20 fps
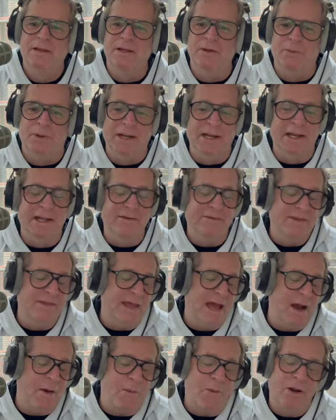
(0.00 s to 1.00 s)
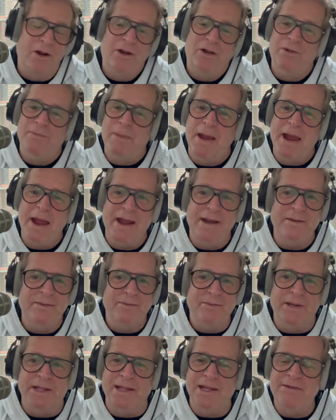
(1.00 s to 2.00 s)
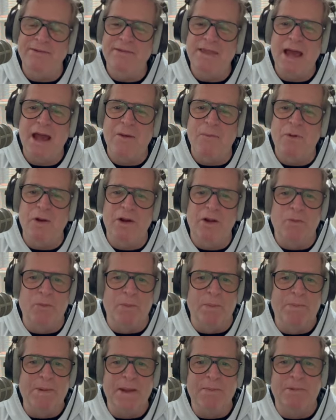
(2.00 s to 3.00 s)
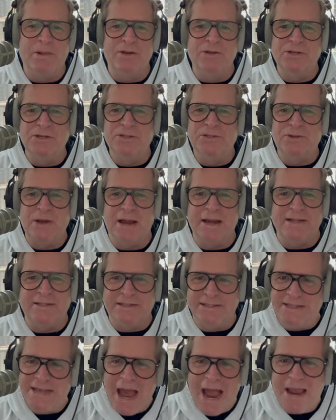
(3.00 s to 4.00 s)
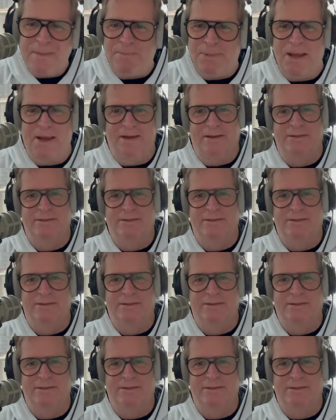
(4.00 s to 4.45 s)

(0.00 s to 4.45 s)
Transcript: We live in that world, man. We live in that world where people are just trying to snipe you,